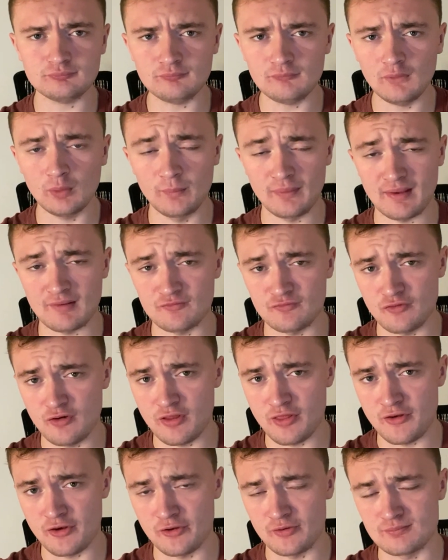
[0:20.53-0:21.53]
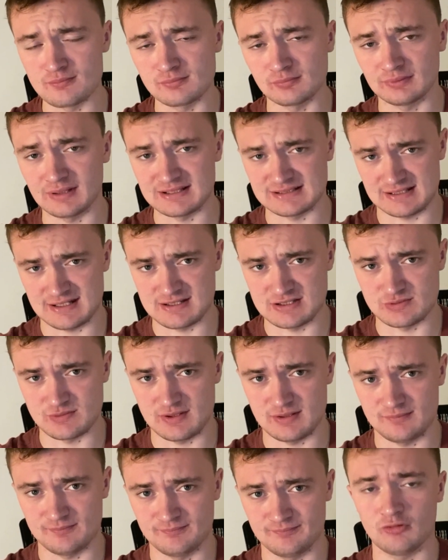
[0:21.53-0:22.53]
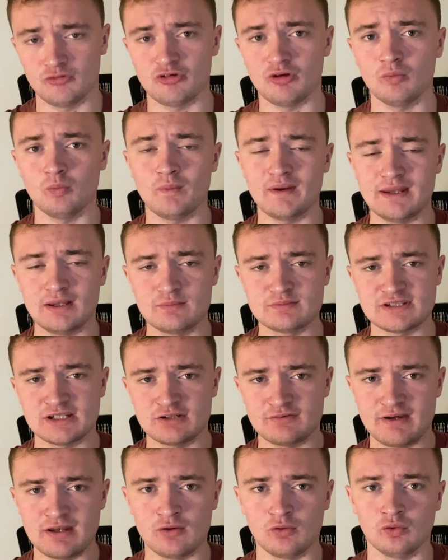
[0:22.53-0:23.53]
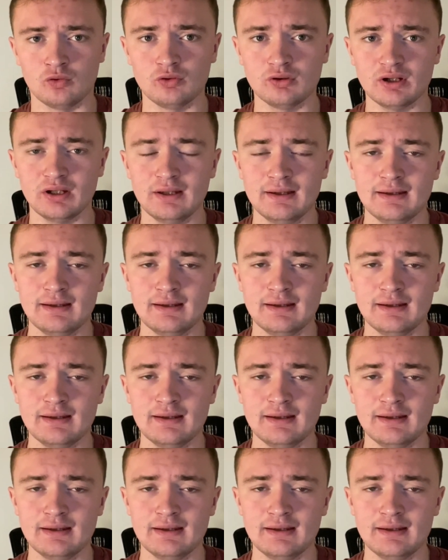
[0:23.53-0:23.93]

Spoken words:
Without further ado, let's get into it. So when it comes to creating a hook,